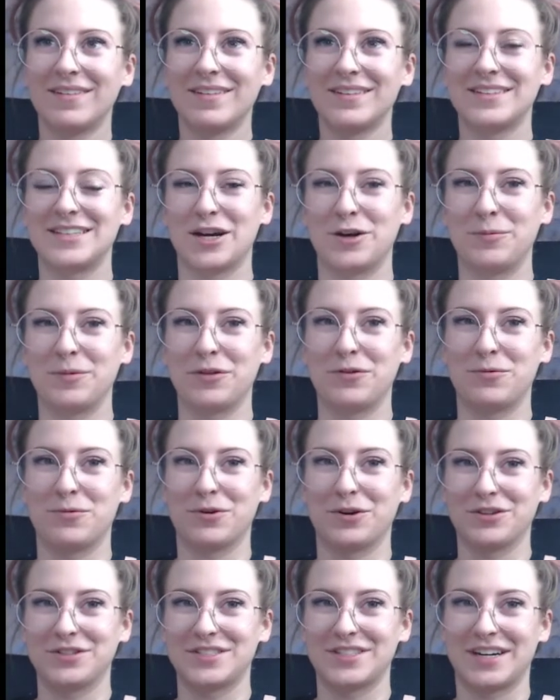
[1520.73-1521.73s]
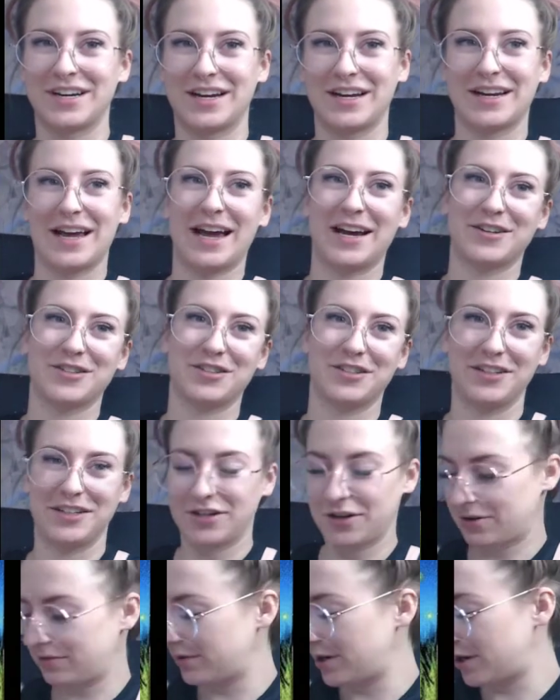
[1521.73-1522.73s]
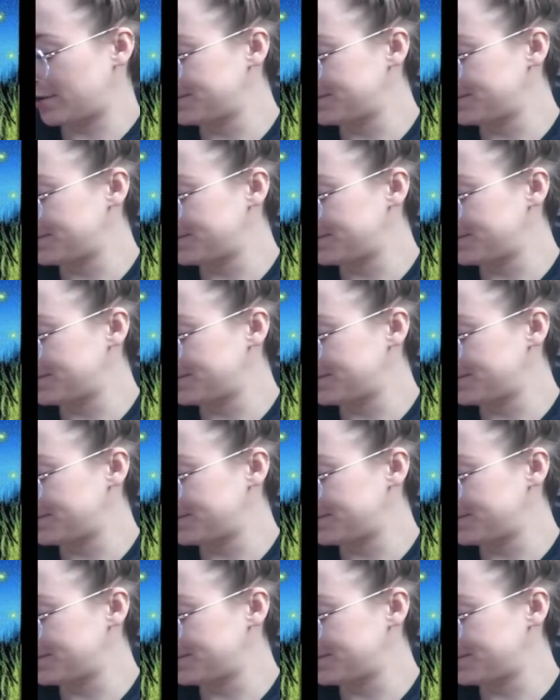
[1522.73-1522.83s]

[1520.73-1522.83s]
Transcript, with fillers: tell me the words that I actually don't know.